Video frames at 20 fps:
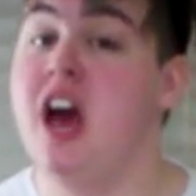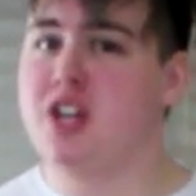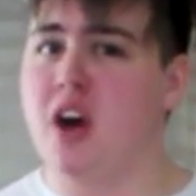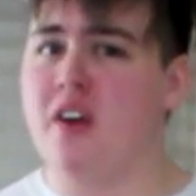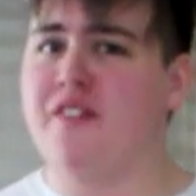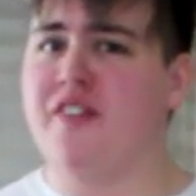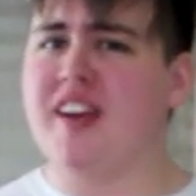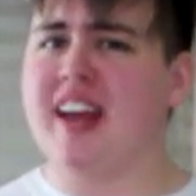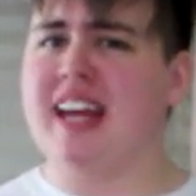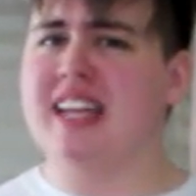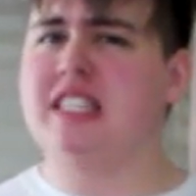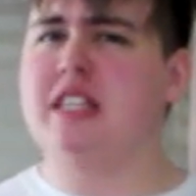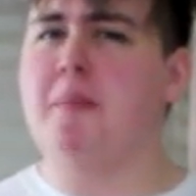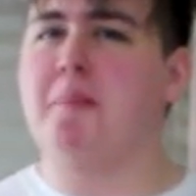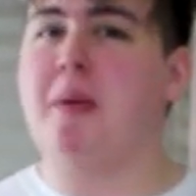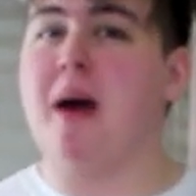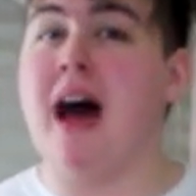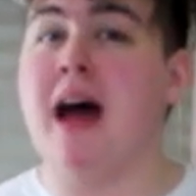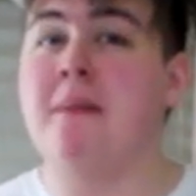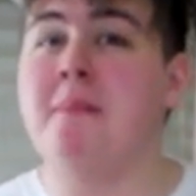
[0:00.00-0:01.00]
Don't forget to
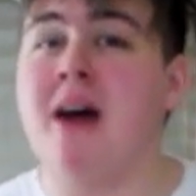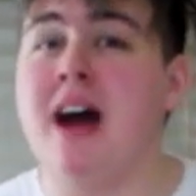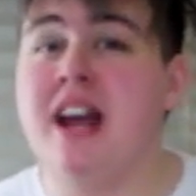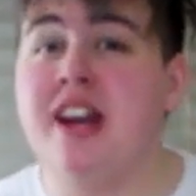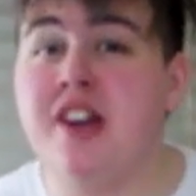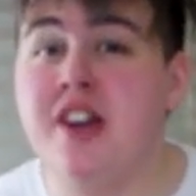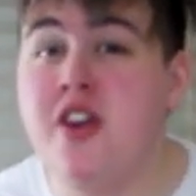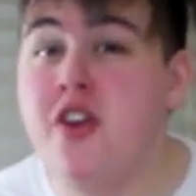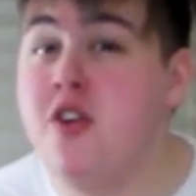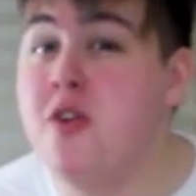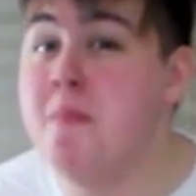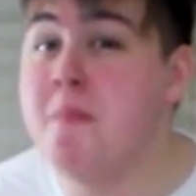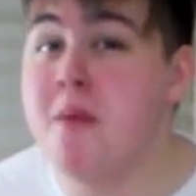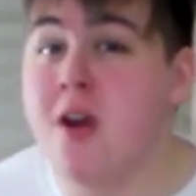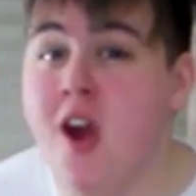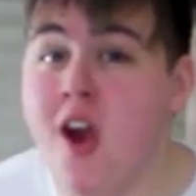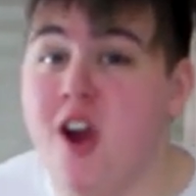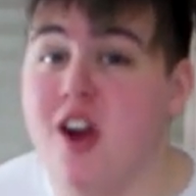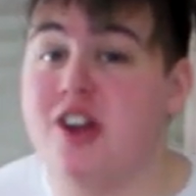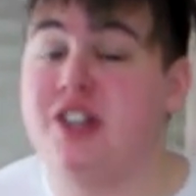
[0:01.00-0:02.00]
buy my new
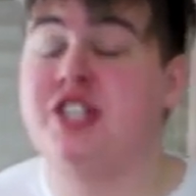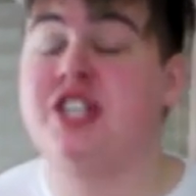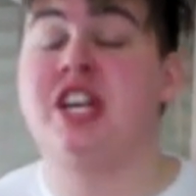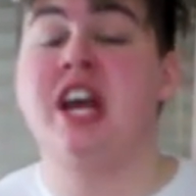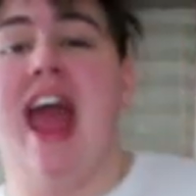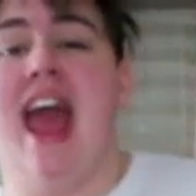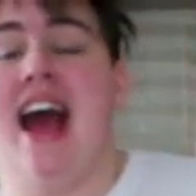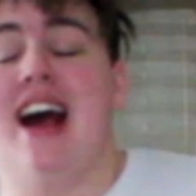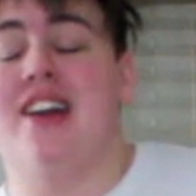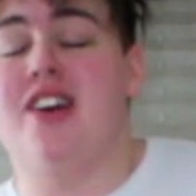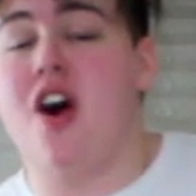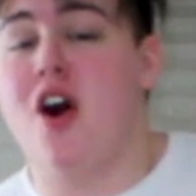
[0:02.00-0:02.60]
merch and